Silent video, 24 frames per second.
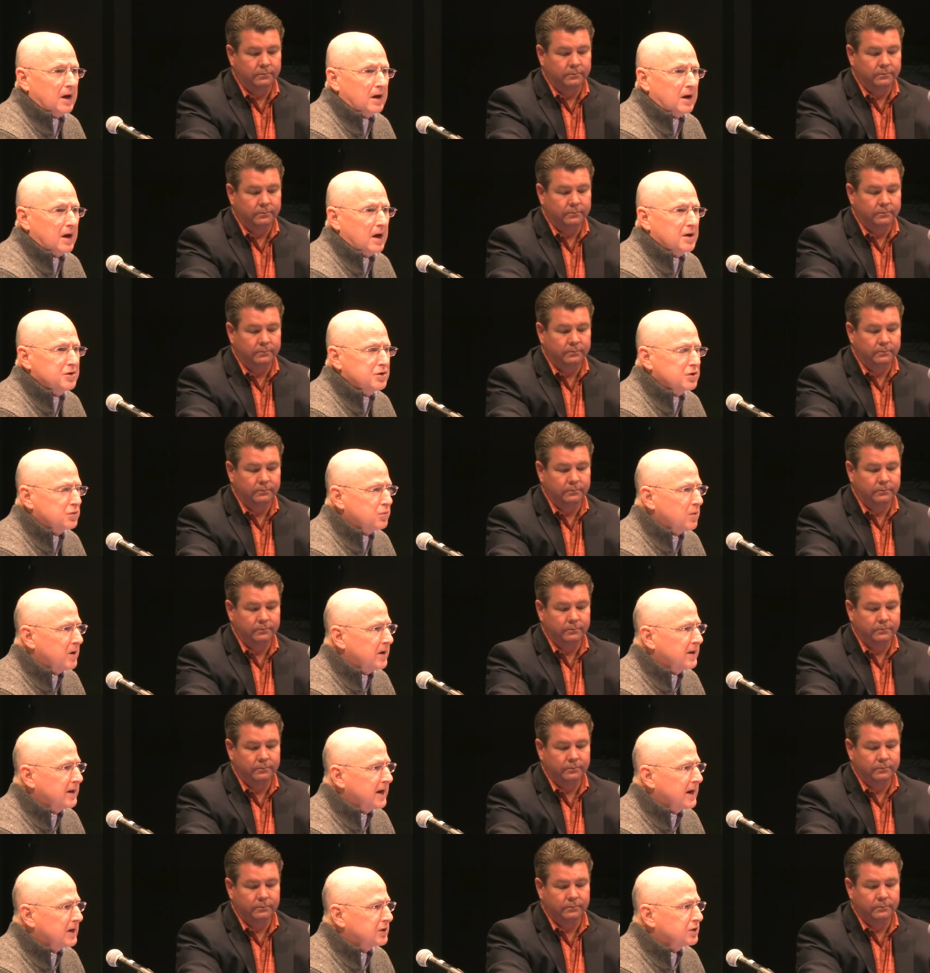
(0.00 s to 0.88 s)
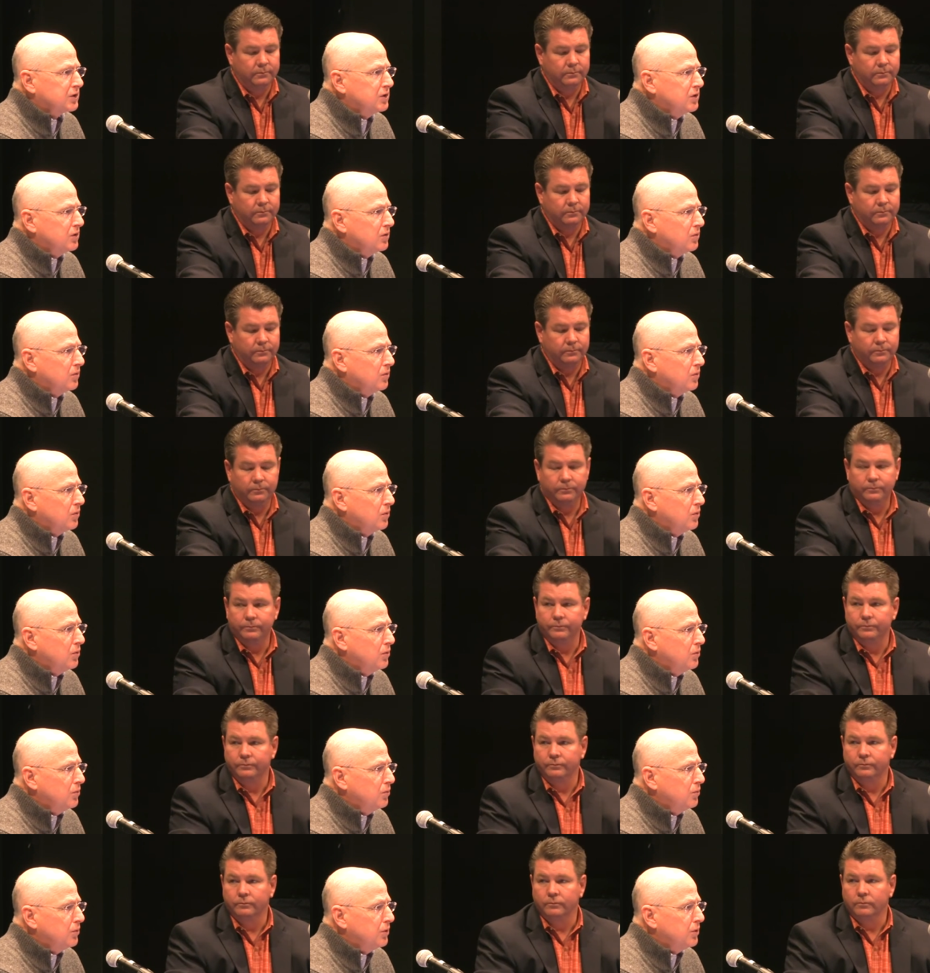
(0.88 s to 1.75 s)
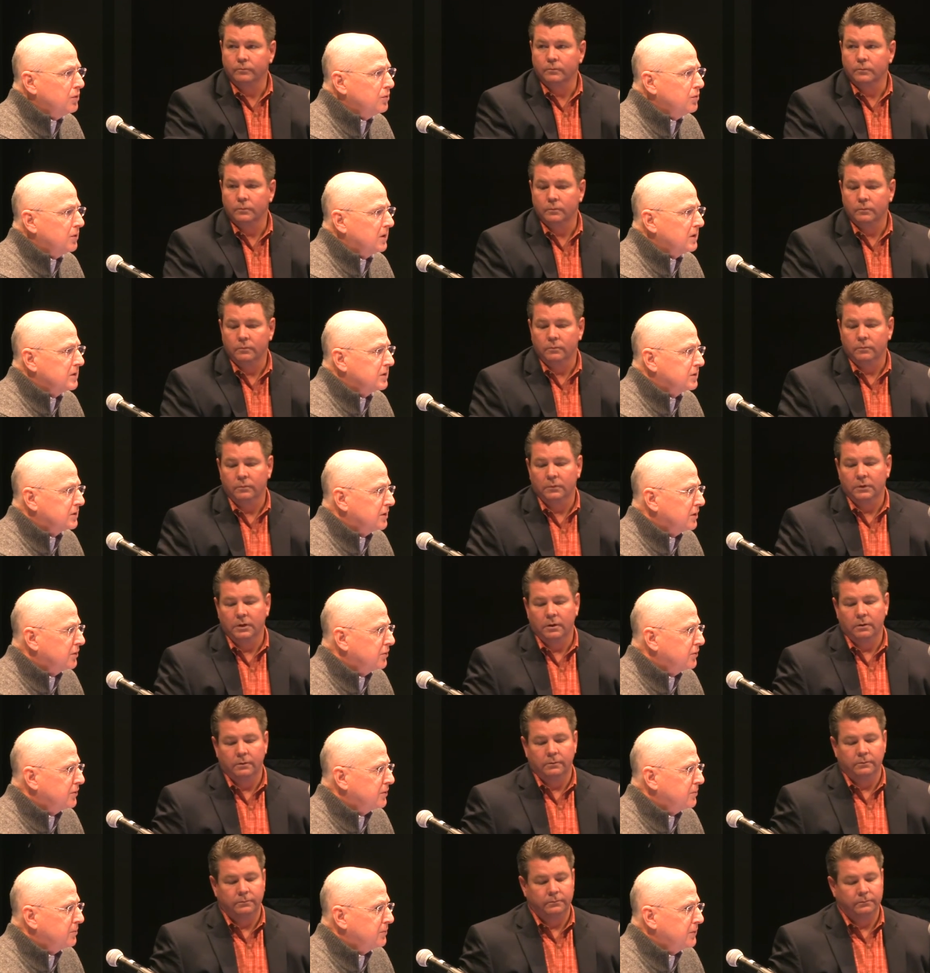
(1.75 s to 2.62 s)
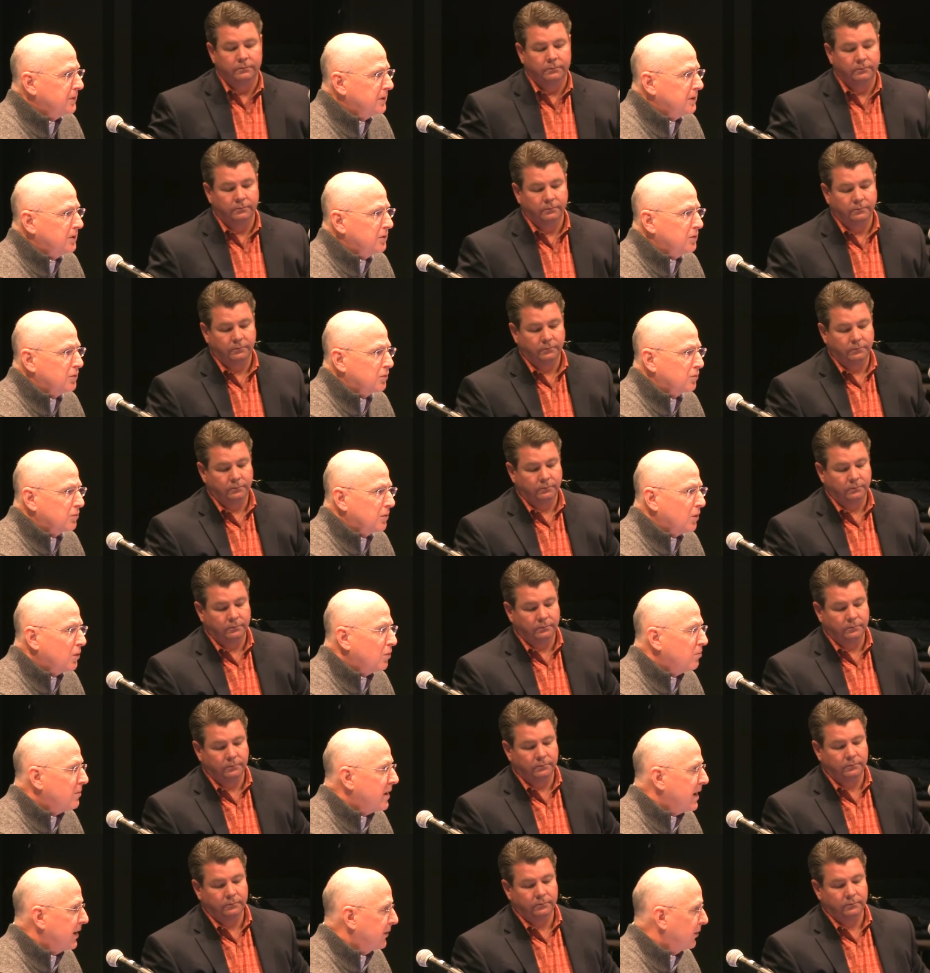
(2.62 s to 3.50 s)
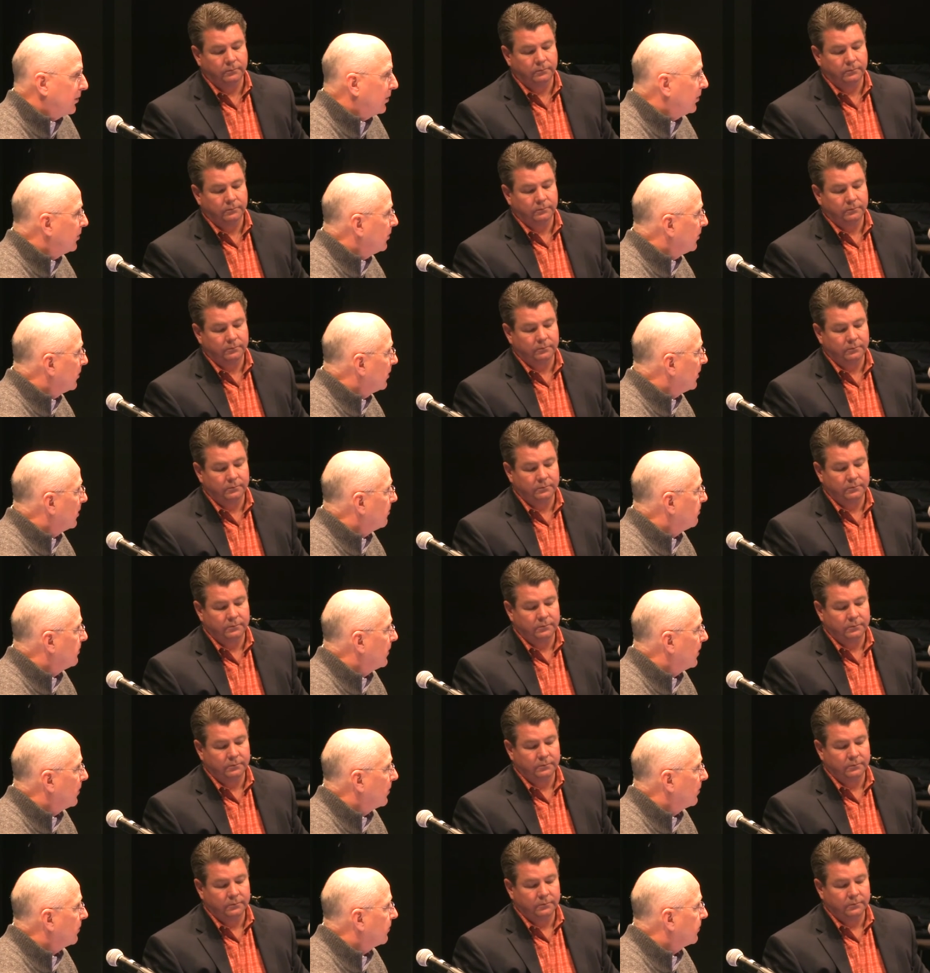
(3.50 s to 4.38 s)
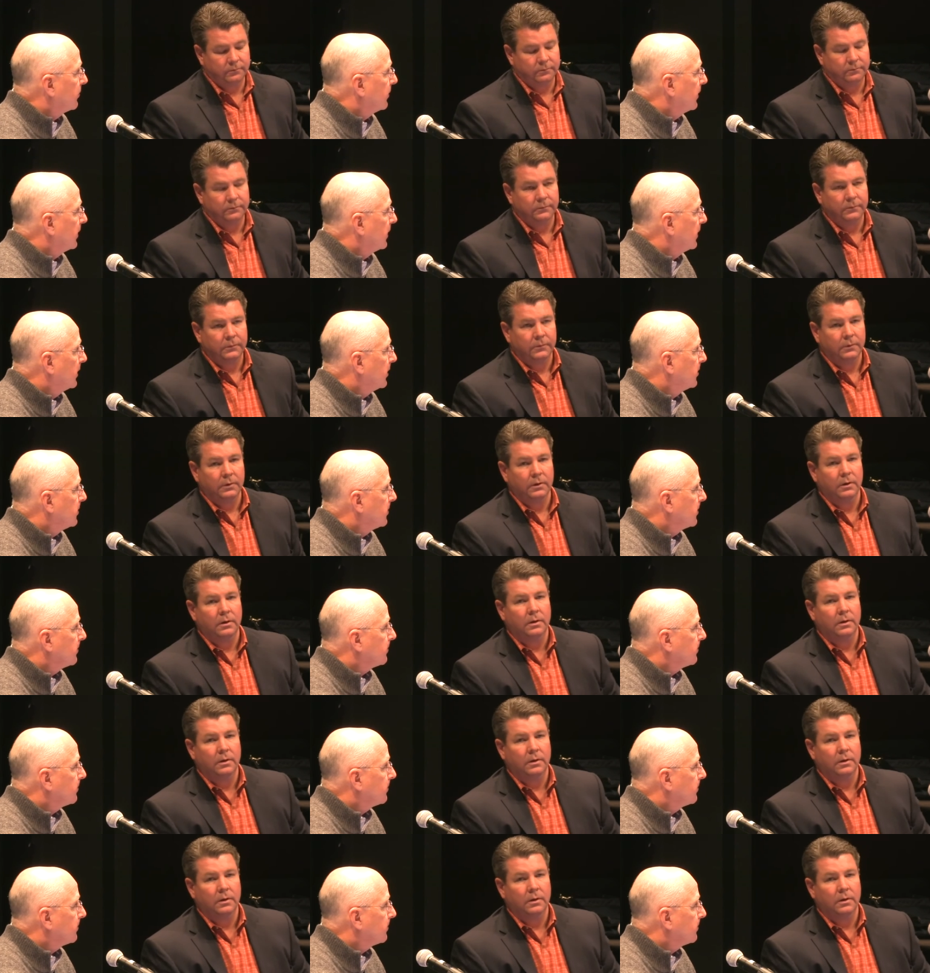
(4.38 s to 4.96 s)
Speaker 1: I just wanted to ask you who you consider to be your role model, both uh,